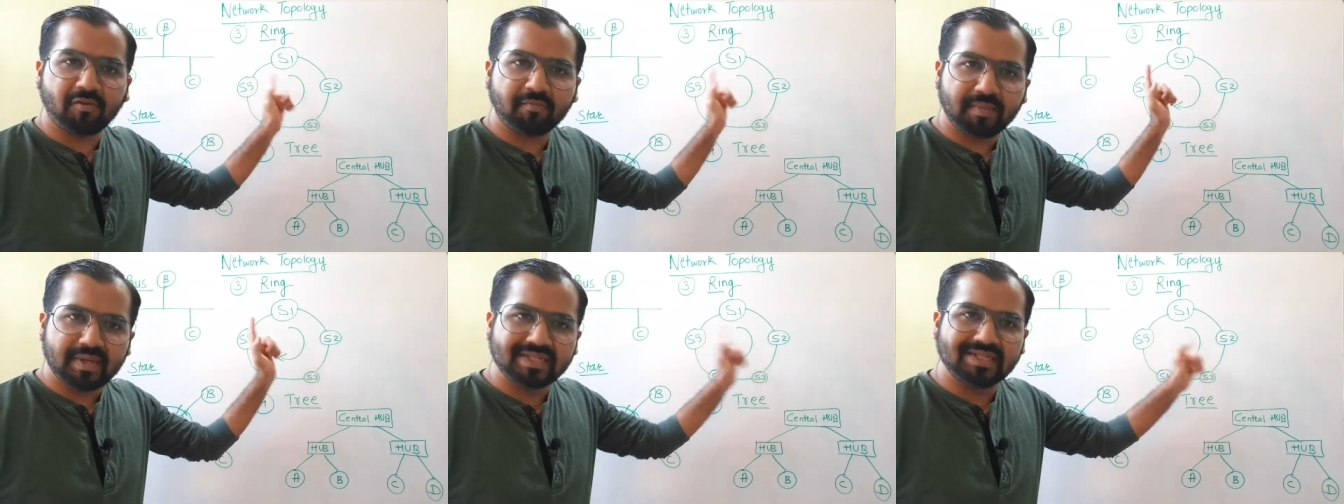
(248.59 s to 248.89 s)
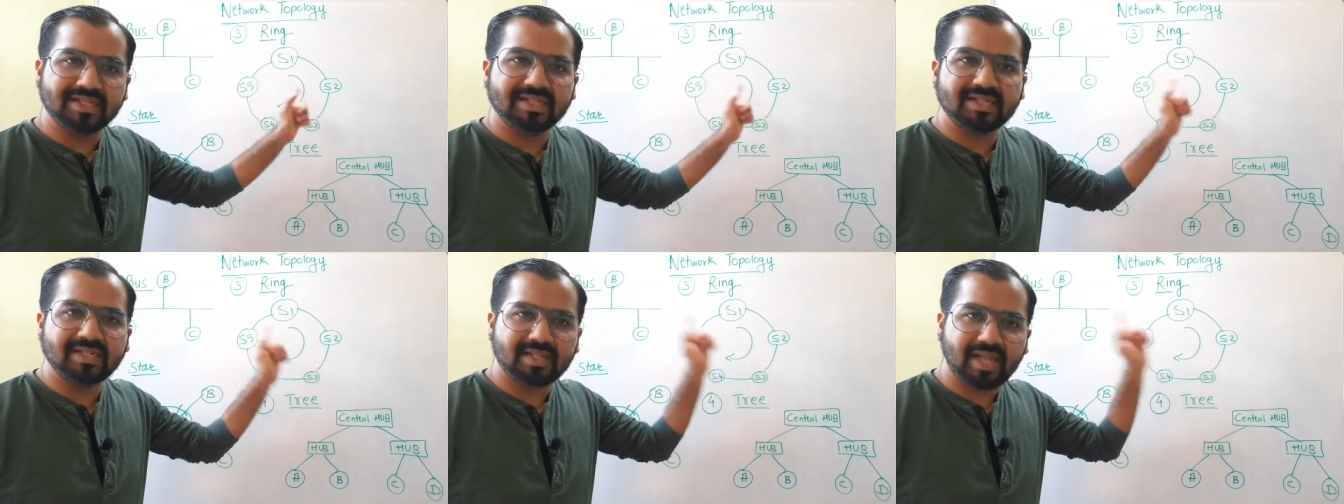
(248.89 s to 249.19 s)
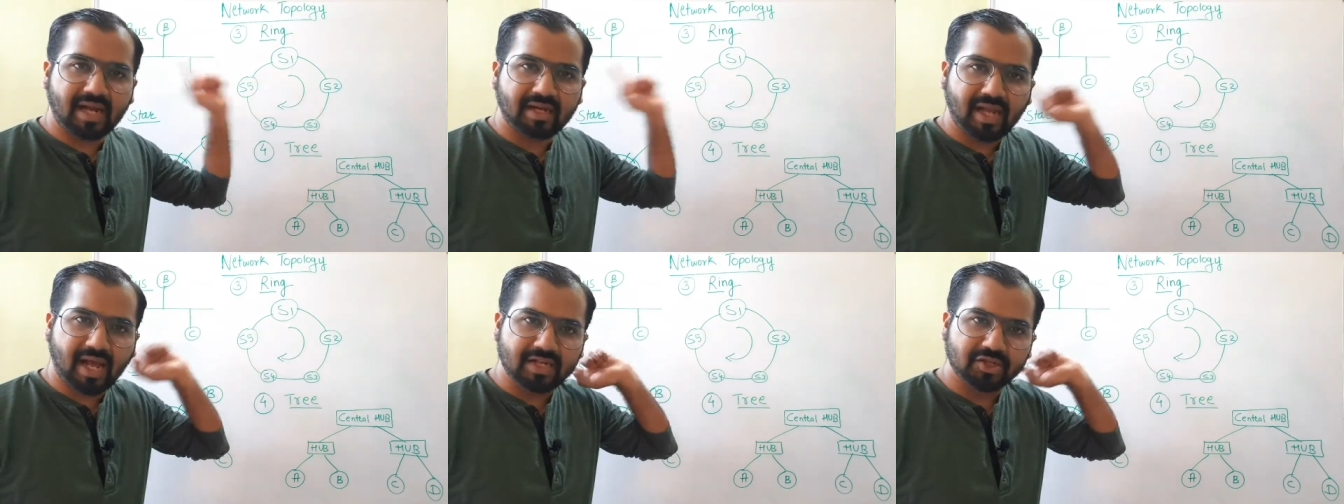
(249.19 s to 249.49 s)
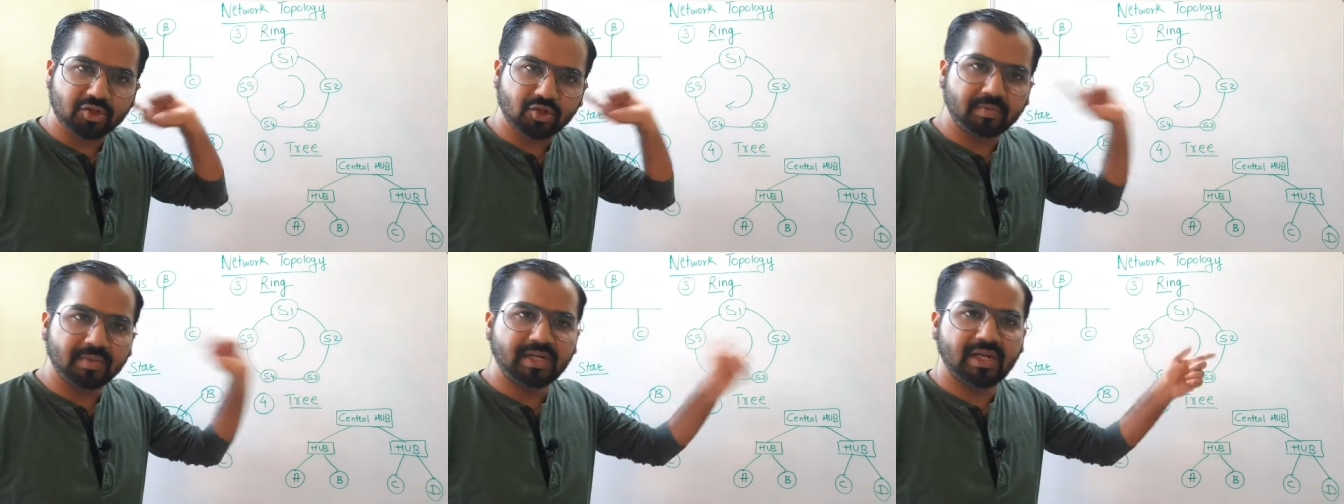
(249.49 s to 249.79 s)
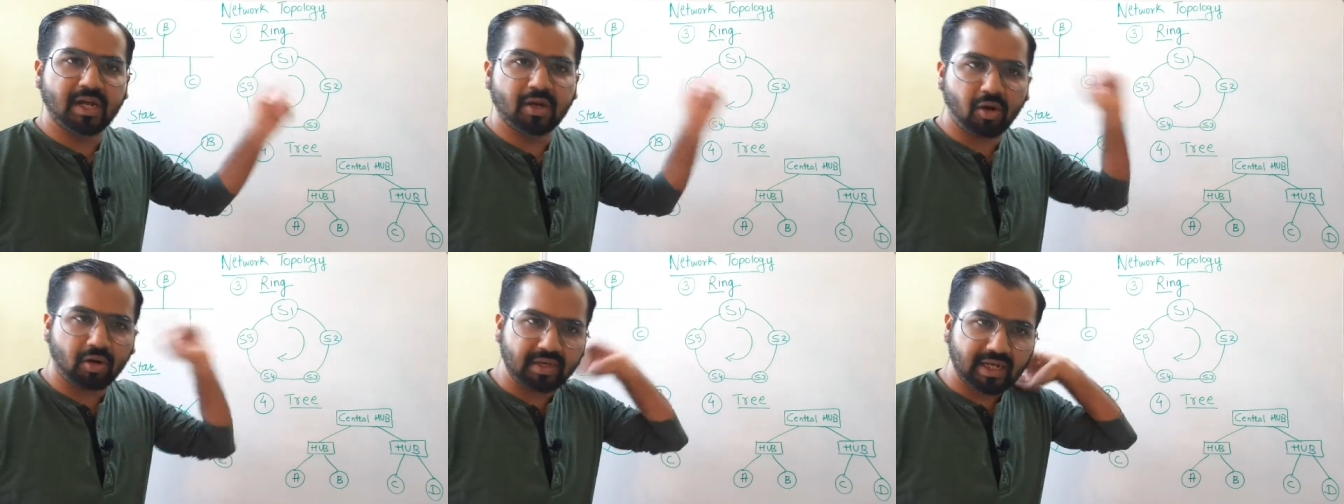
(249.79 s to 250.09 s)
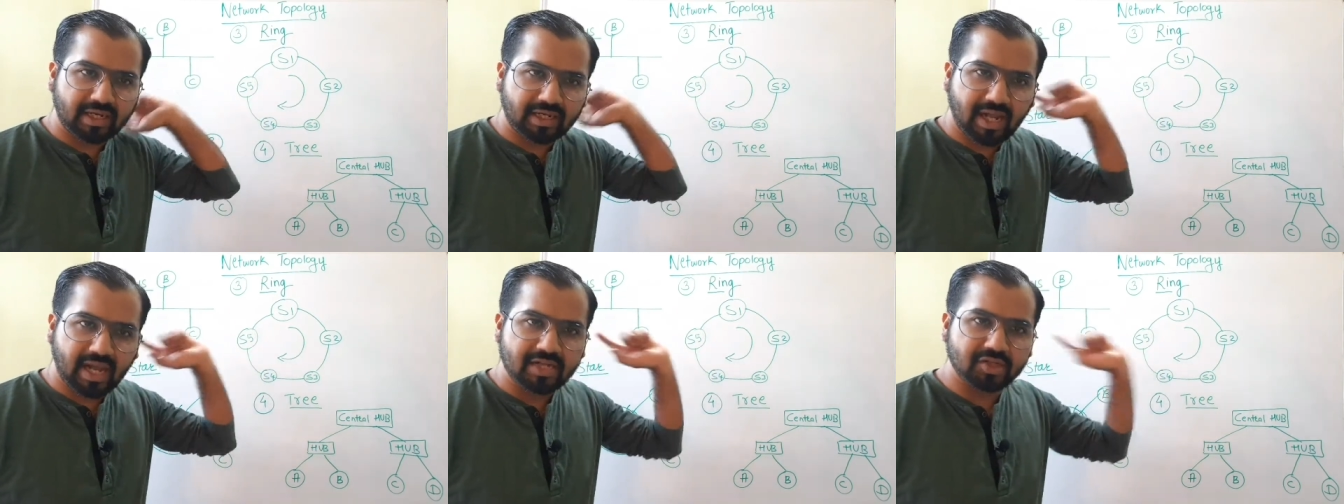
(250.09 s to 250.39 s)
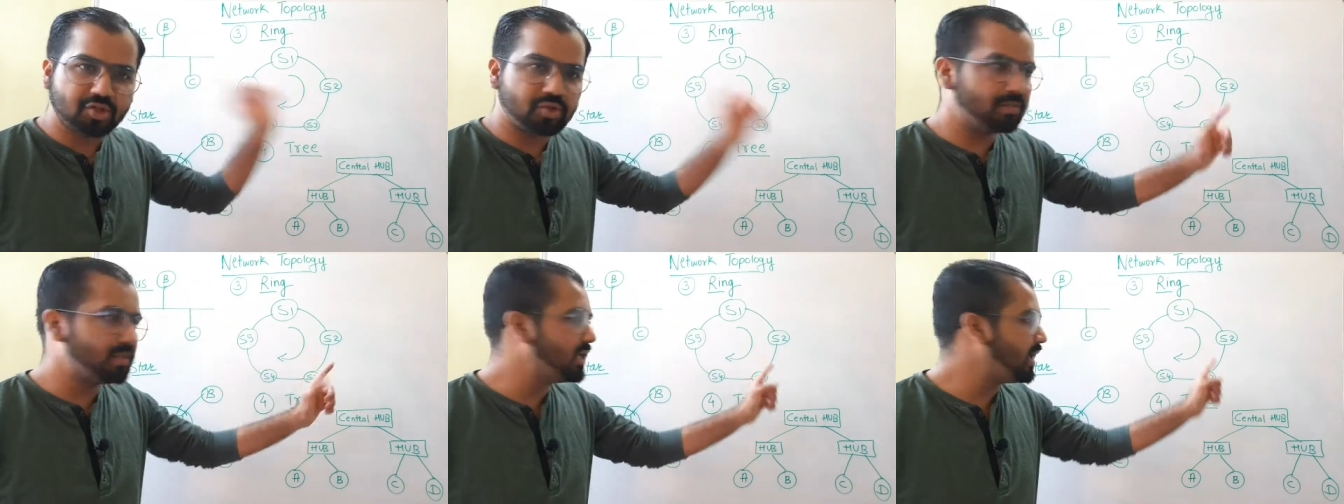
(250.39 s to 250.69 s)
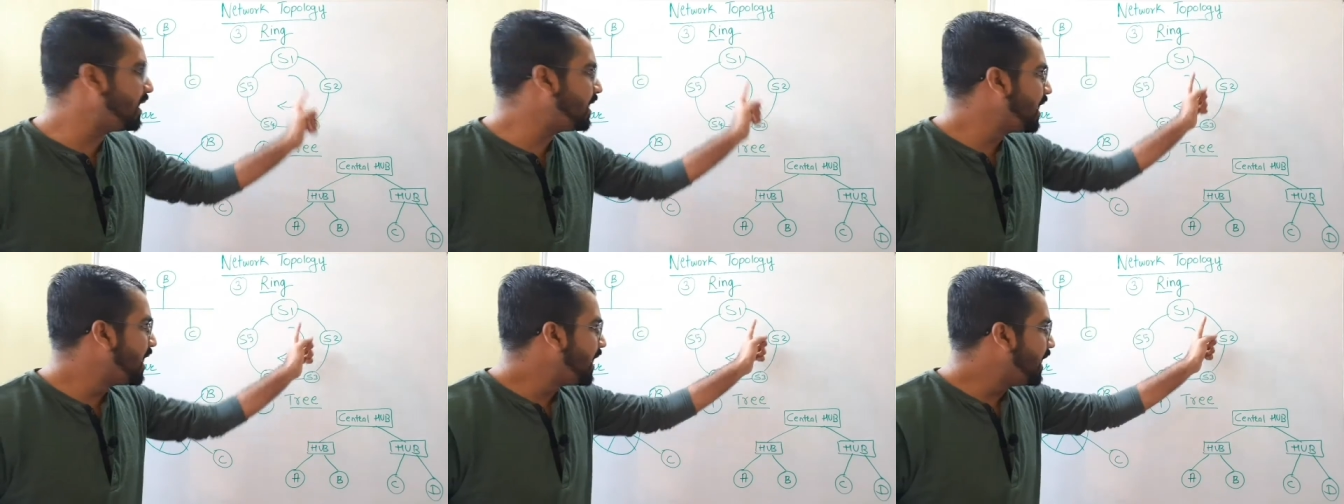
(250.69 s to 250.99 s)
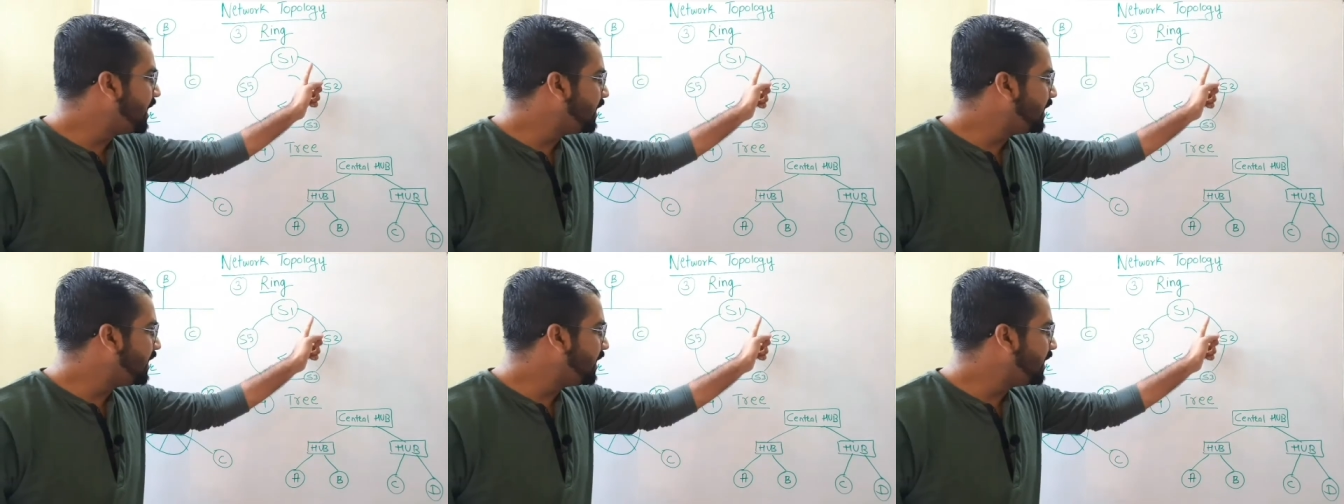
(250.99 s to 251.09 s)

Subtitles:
of messages that has to be done or data has to be done,